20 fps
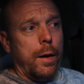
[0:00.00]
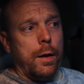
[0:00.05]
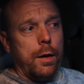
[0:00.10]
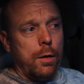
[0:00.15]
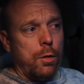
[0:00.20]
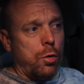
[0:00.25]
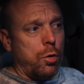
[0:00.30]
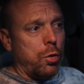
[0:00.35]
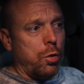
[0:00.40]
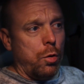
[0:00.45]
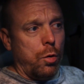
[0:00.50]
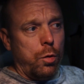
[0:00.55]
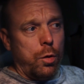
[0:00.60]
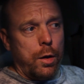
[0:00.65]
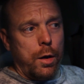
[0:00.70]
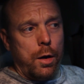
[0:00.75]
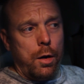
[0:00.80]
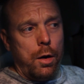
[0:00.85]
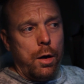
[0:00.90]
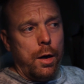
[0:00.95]
it
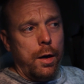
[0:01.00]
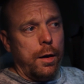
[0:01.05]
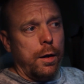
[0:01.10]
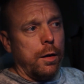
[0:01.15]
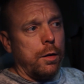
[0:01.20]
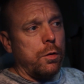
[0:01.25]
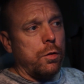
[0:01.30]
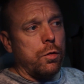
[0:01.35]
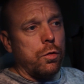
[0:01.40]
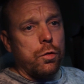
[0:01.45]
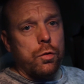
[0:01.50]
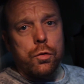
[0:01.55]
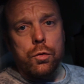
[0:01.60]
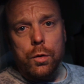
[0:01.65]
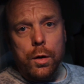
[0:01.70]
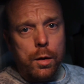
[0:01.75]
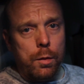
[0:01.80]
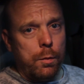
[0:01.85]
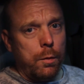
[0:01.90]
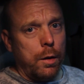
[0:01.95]
showed an
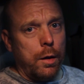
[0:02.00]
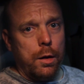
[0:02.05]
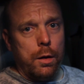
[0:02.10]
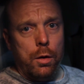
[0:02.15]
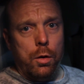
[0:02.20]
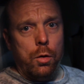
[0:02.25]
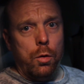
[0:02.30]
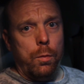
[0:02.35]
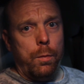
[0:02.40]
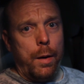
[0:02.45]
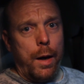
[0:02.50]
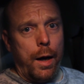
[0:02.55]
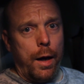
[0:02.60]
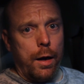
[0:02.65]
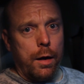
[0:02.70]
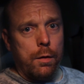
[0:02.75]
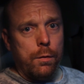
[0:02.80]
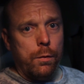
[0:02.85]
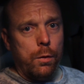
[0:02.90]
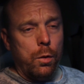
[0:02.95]
extremely low
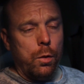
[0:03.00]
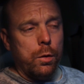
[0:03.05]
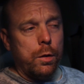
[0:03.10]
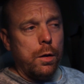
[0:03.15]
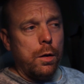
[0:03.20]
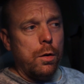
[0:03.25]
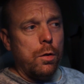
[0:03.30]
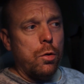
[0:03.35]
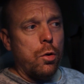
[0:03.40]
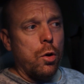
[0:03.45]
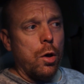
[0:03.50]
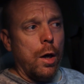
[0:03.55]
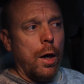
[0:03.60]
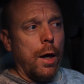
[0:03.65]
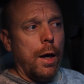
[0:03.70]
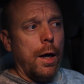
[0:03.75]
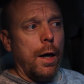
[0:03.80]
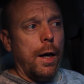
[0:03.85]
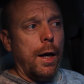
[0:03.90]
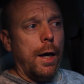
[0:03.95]
pack voltage,
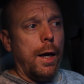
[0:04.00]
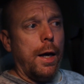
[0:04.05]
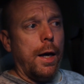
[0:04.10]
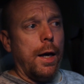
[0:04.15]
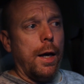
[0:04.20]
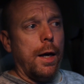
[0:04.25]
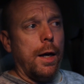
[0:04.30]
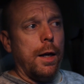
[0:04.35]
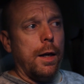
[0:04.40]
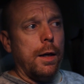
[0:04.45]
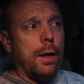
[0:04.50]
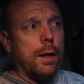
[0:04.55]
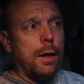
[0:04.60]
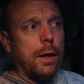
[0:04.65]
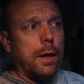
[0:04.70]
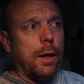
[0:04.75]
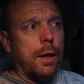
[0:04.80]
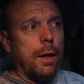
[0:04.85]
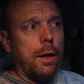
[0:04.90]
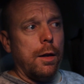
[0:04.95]
and
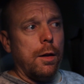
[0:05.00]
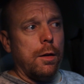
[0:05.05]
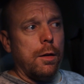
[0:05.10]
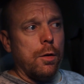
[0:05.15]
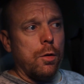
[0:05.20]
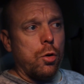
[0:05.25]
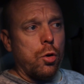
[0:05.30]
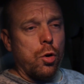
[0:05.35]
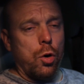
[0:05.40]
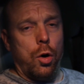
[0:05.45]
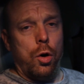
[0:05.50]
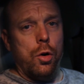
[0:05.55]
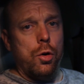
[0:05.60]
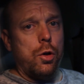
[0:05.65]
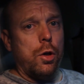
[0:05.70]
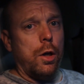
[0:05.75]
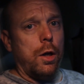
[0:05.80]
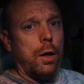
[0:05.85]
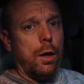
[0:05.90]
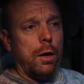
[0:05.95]
the
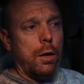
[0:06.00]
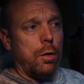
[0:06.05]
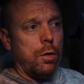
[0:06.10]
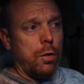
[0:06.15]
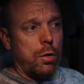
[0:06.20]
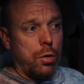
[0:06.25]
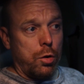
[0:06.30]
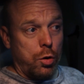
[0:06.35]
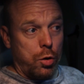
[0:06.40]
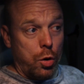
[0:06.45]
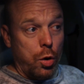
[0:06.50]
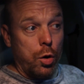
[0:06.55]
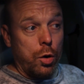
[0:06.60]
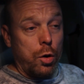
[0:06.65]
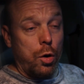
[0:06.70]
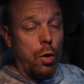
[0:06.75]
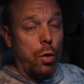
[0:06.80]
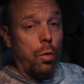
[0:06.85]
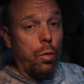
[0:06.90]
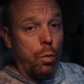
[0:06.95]
charging
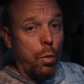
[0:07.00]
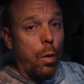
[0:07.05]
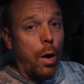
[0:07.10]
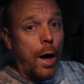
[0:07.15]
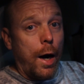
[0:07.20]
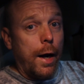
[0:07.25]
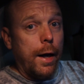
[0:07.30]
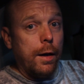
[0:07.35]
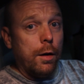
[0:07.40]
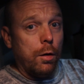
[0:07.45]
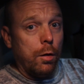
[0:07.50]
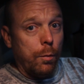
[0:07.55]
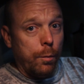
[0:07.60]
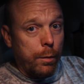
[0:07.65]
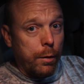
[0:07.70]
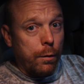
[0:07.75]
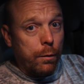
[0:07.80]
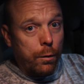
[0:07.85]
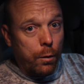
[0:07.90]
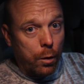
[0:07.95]
took a while
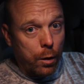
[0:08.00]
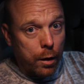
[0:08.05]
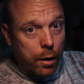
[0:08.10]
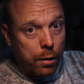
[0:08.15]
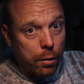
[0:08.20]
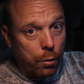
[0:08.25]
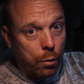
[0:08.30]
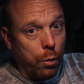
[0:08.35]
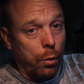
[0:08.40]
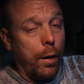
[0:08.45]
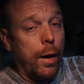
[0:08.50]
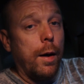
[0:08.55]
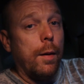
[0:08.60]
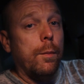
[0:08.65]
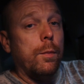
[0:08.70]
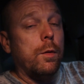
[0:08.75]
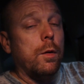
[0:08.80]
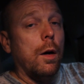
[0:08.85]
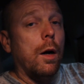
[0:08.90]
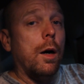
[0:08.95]
before it
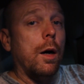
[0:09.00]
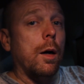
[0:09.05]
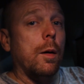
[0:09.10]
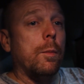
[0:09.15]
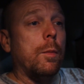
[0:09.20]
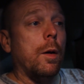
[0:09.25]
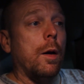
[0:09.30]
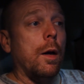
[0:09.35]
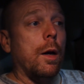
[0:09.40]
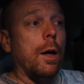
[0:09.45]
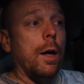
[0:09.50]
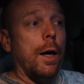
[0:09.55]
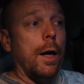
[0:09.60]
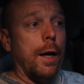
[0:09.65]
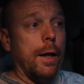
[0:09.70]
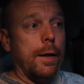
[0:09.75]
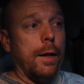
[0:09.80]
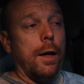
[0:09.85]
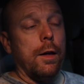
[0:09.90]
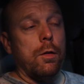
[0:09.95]
ramped up.
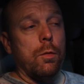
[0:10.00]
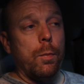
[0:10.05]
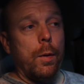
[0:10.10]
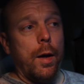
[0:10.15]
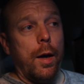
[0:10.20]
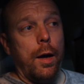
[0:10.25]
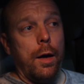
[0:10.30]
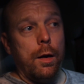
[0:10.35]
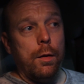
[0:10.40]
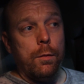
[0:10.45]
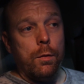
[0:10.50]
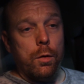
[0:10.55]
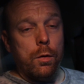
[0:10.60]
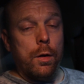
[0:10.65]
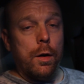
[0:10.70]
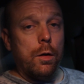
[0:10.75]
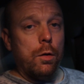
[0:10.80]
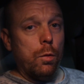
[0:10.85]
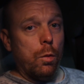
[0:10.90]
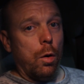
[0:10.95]
And that's behavior
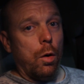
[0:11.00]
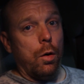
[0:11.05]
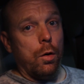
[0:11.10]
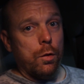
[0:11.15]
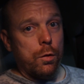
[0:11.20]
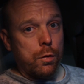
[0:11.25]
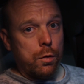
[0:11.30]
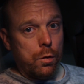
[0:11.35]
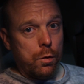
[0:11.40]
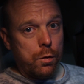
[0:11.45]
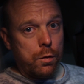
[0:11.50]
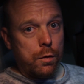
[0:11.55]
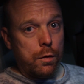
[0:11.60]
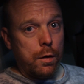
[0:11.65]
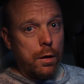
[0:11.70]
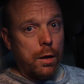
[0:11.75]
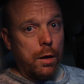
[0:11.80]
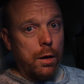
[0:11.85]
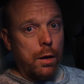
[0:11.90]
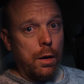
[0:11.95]
that you also
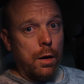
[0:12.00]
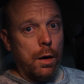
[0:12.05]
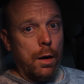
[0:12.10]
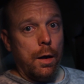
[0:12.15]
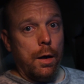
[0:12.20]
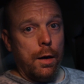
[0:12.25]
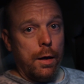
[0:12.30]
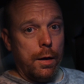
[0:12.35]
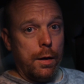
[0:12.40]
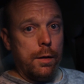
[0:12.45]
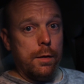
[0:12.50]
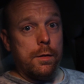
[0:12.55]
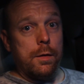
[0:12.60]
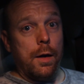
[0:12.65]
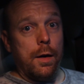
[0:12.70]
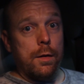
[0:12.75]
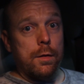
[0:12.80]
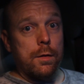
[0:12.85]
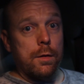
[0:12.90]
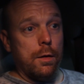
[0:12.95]
see in
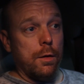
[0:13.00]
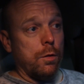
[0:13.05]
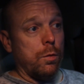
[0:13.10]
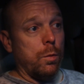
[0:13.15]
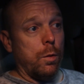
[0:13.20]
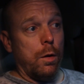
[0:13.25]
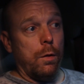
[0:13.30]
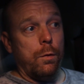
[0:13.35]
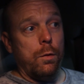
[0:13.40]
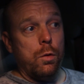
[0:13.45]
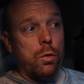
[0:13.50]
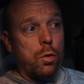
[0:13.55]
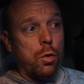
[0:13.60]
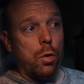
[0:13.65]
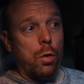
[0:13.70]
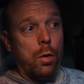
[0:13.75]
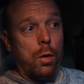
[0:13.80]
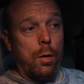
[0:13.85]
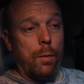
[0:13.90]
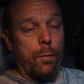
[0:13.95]
Teslas, where if you
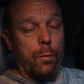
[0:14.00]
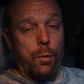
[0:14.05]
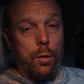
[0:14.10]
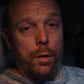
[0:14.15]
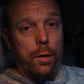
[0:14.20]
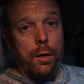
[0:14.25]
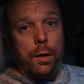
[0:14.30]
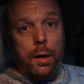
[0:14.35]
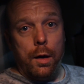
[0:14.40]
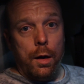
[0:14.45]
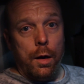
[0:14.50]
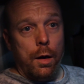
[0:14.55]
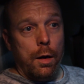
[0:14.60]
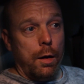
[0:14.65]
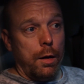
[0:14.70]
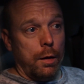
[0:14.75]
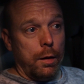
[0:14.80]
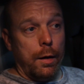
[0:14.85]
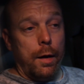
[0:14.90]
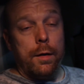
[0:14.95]
show up with
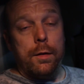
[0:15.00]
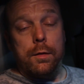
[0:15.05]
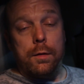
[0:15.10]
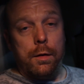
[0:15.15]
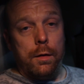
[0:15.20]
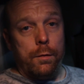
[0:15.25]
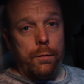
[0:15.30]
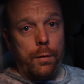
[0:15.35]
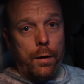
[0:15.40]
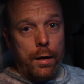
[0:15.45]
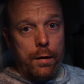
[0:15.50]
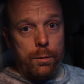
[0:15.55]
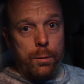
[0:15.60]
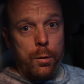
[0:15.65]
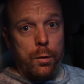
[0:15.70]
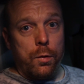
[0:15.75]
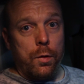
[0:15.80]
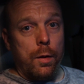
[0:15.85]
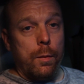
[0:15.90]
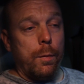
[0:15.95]
less than
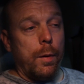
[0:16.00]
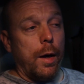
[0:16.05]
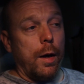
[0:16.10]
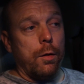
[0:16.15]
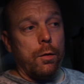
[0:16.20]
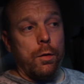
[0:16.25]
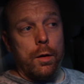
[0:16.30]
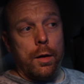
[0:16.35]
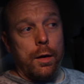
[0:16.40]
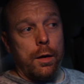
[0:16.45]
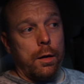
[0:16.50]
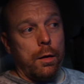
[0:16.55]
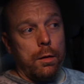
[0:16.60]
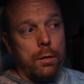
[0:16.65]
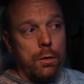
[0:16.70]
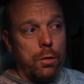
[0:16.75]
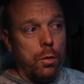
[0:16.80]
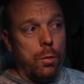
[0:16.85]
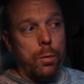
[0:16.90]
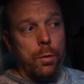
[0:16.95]
5% battery, like a
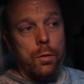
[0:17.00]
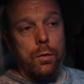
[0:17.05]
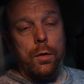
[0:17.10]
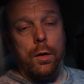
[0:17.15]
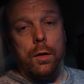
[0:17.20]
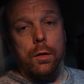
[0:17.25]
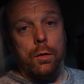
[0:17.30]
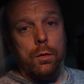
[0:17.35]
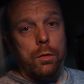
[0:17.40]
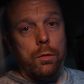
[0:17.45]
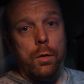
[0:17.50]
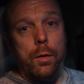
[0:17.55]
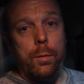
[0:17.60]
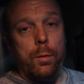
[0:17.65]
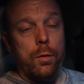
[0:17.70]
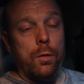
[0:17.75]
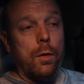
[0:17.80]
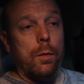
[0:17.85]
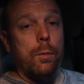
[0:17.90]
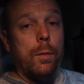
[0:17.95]
2% or
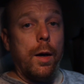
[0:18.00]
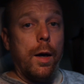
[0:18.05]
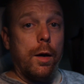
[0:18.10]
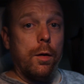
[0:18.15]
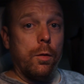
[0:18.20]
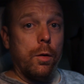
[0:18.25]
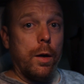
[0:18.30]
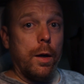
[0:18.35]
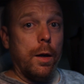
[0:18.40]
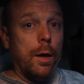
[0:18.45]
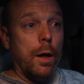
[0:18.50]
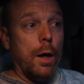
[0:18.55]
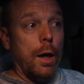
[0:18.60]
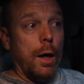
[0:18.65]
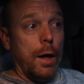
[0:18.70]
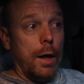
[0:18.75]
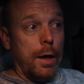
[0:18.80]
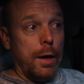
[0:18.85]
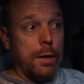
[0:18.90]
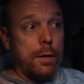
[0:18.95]
3% battery,
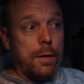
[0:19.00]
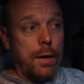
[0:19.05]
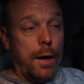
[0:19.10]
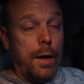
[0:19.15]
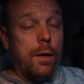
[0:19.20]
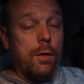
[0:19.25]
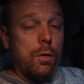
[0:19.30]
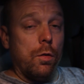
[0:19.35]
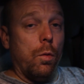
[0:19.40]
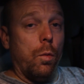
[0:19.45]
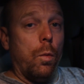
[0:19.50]
it takes a